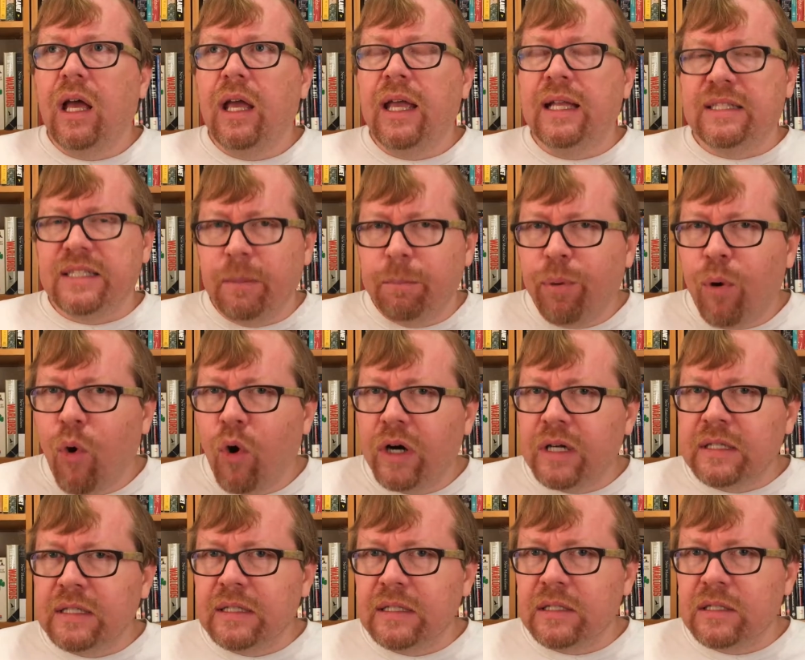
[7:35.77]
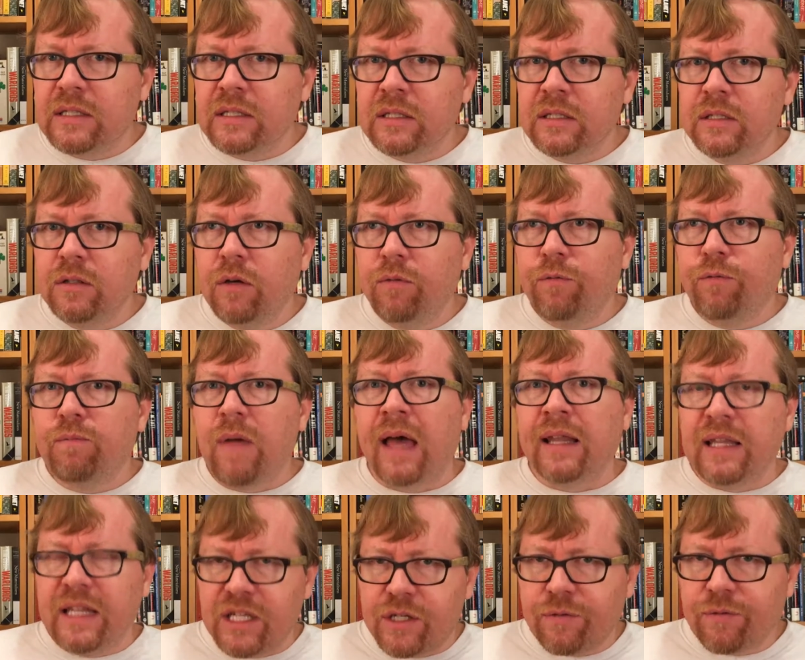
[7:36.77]
it's important,
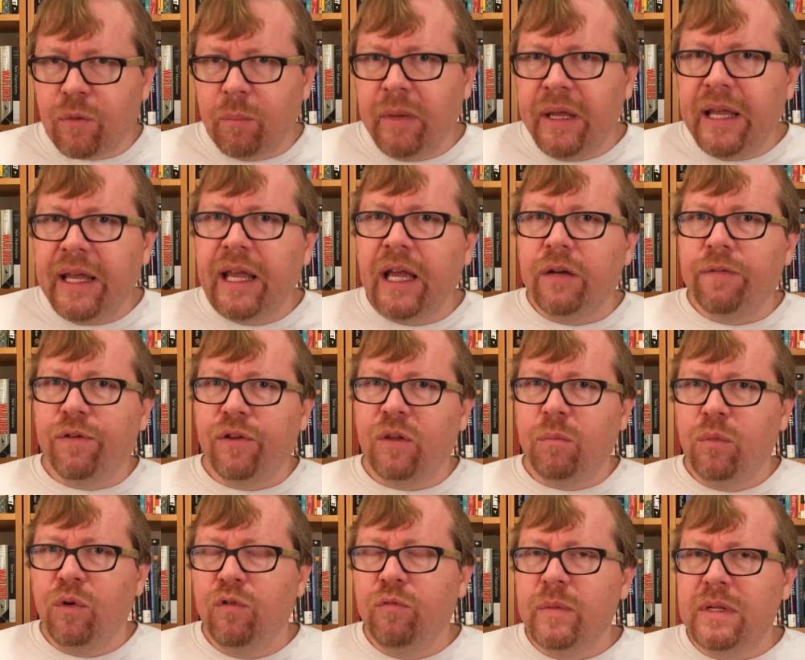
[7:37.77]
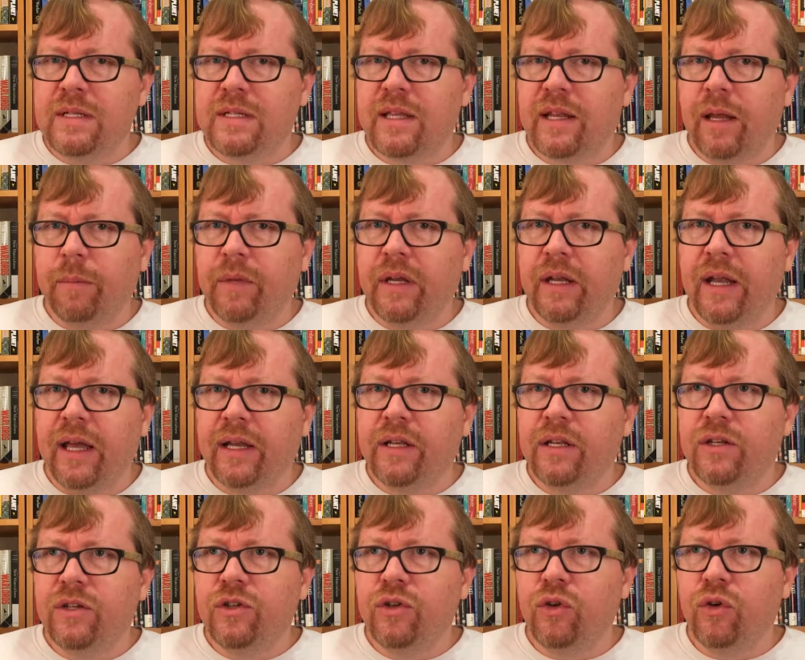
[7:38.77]
at least for me and for the movements that I'm
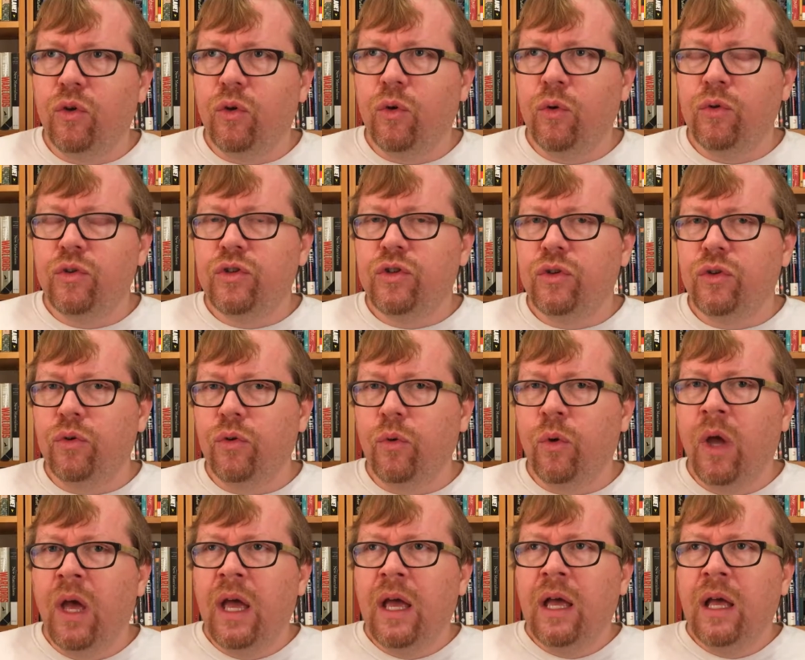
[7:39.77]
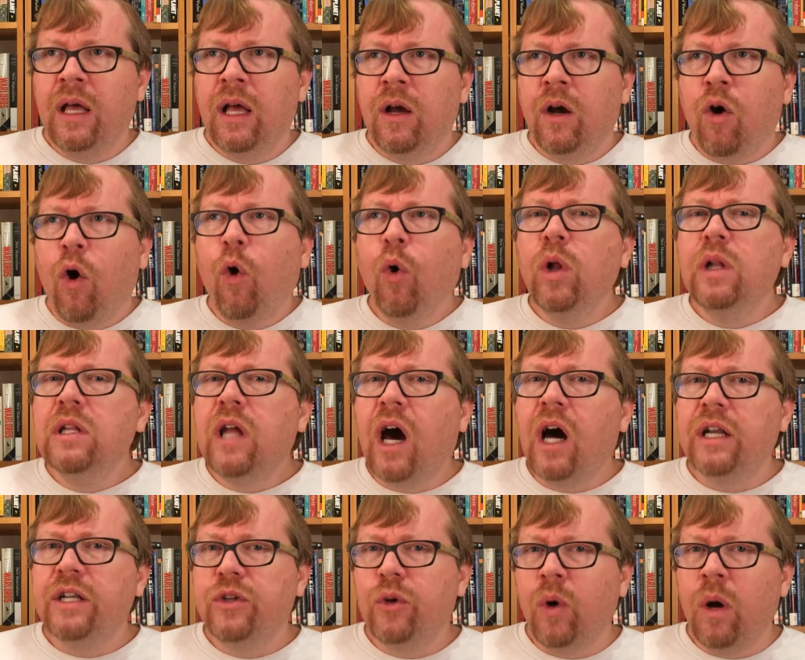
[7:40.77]
connected to hold
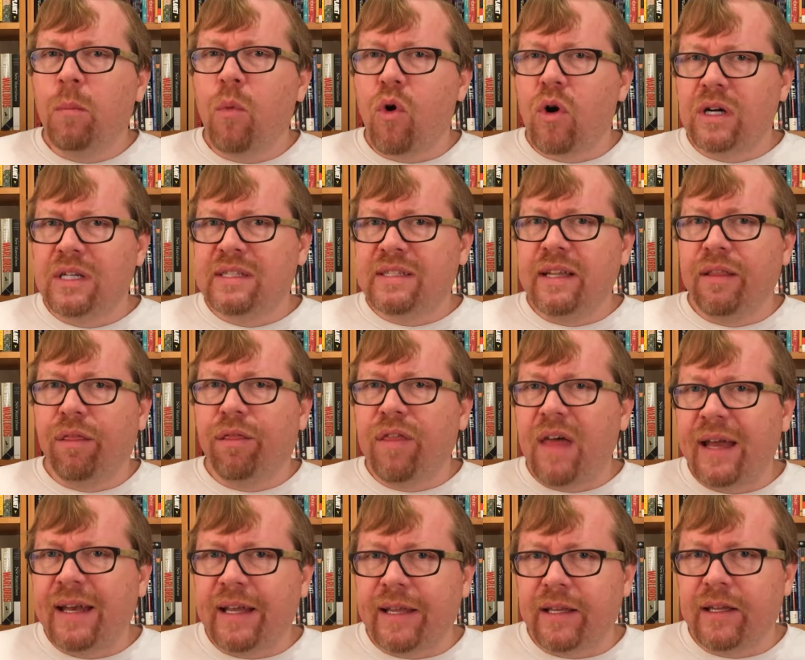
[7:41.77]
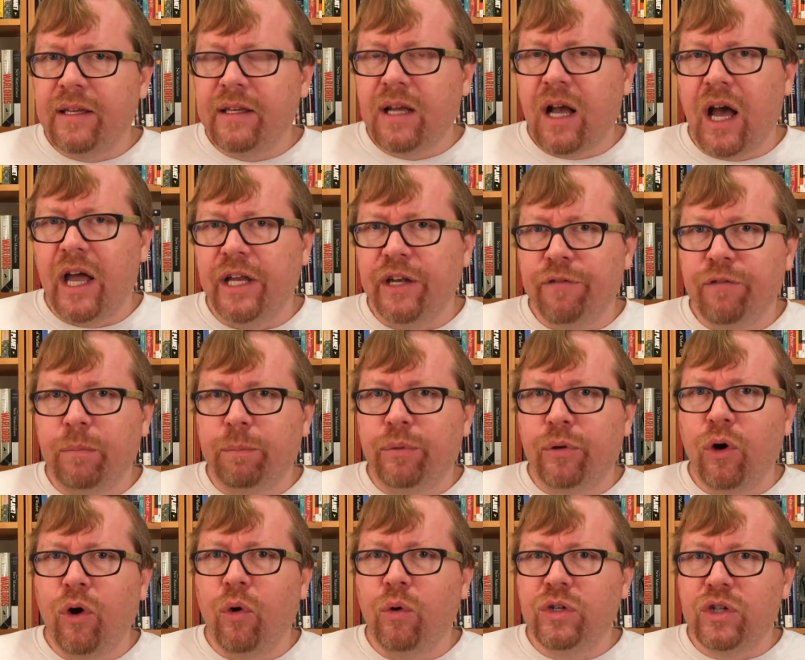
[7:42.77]
on to a more synthetic kind of
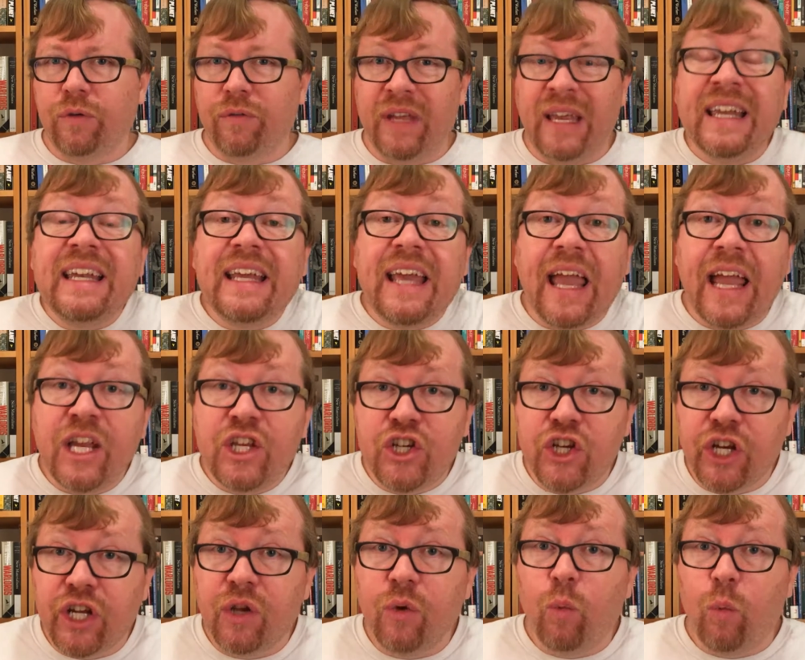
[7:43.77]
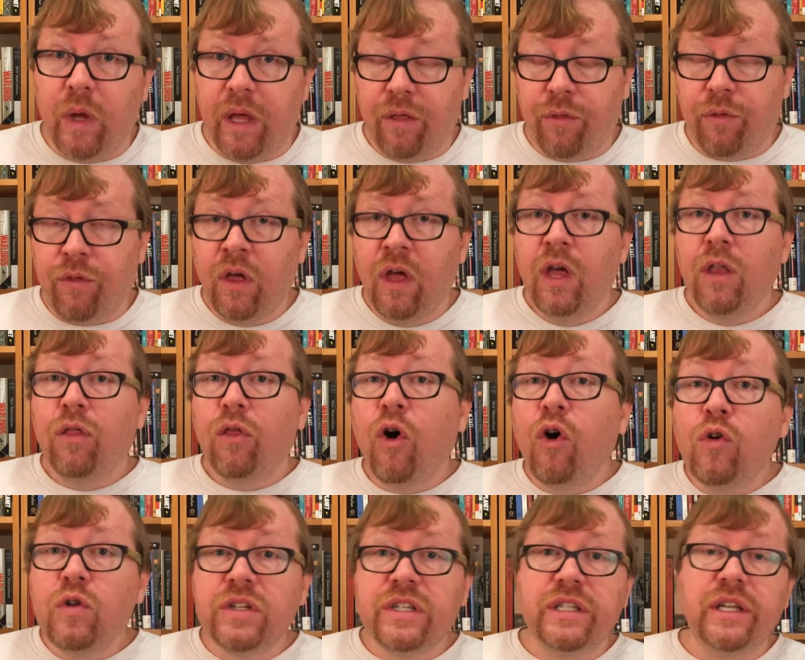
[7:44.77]
approach of engaging with
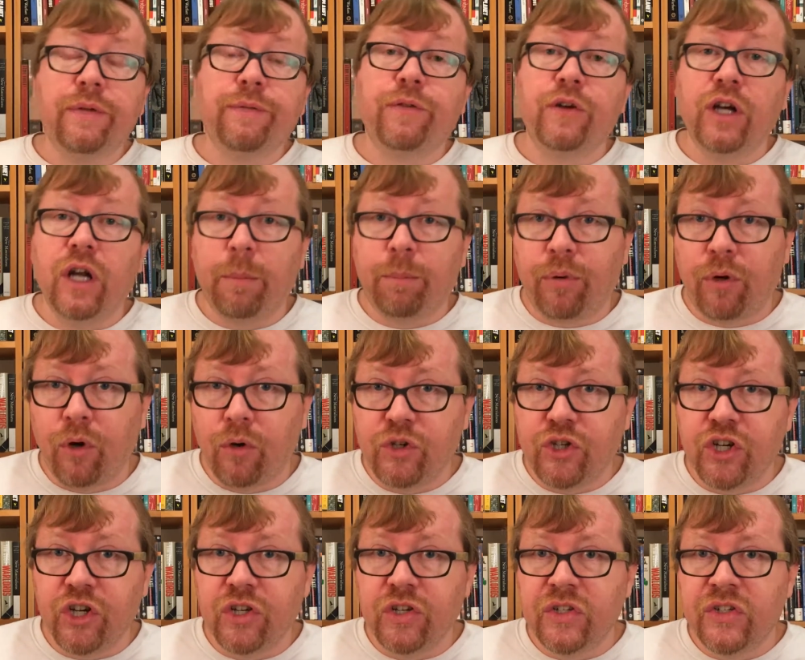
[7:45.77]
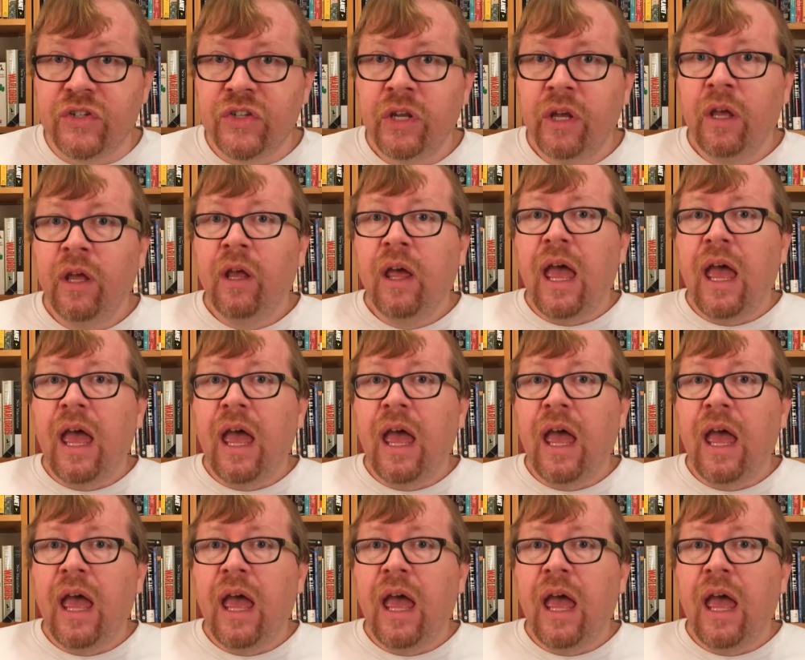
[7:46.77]
those different approaches